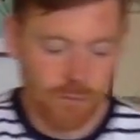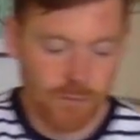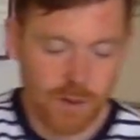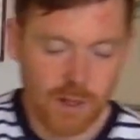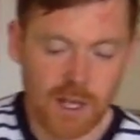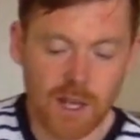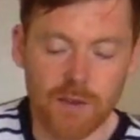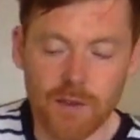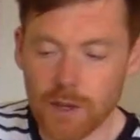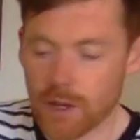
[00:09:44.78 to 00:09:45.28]

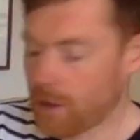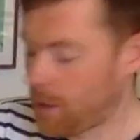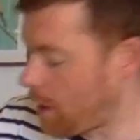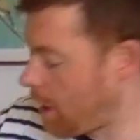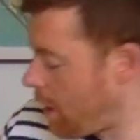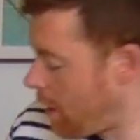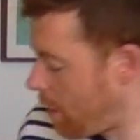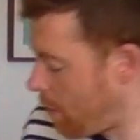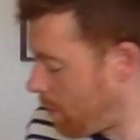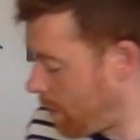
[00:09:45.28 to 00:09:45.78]
give it a
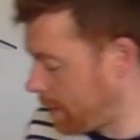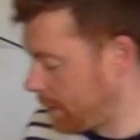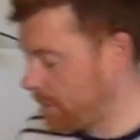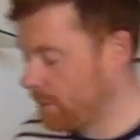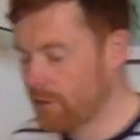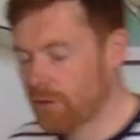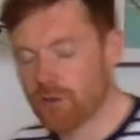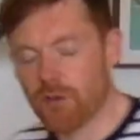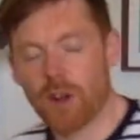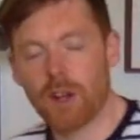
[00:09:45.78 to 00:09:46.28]
go
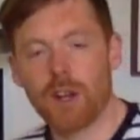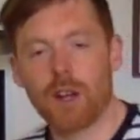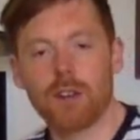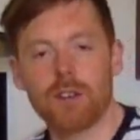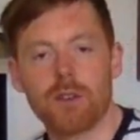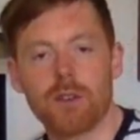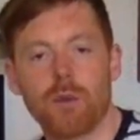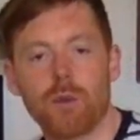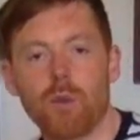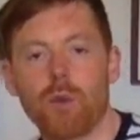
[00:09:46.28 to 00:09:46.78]
and try not
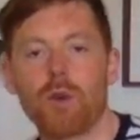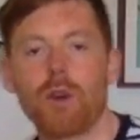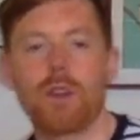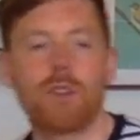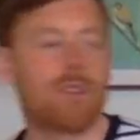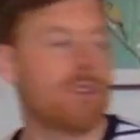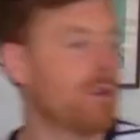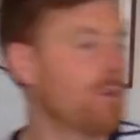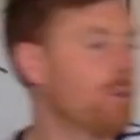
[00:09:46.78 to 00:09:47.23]
to worry too